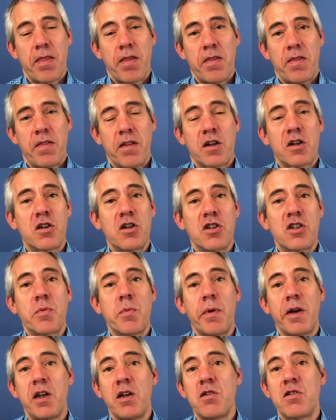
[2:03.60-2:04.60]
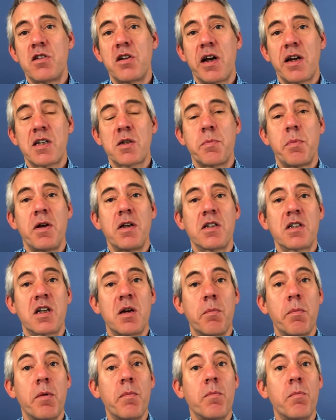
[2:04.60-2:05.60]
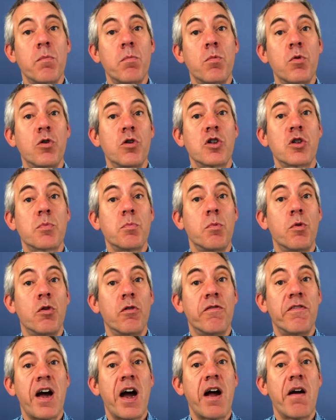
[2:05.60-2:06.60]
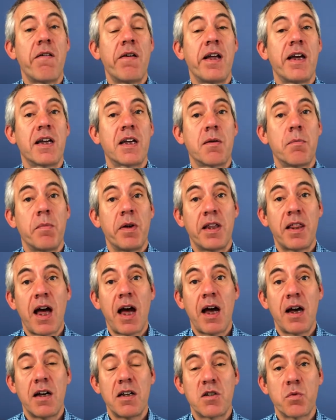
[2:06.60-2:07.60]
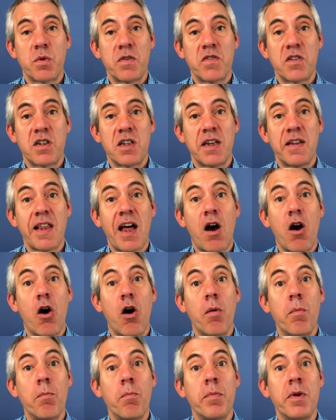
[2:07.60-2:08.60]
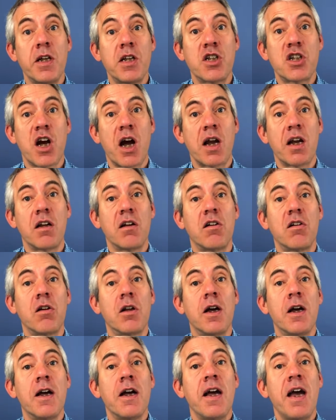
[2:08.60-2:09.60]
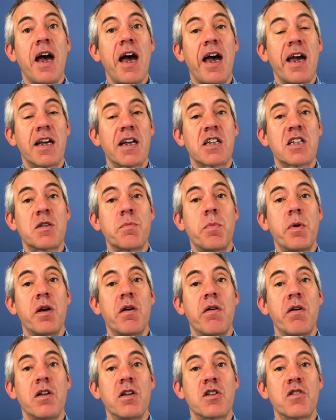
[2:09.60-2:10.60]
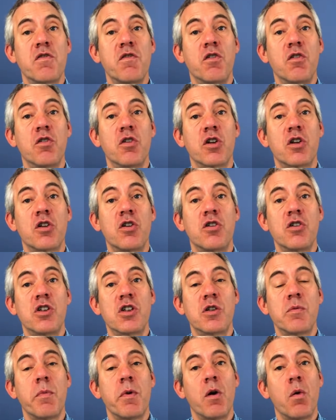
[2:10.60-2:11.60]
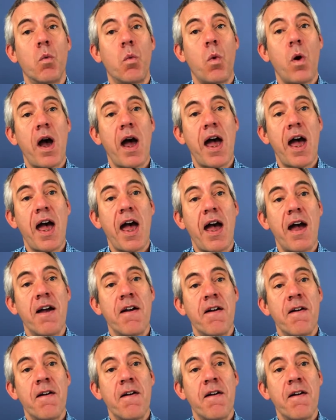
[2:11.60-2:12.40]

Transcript: the customer and user experience can be much more varied. It can be that, as we've seen, that omni-channel experience for the customer, where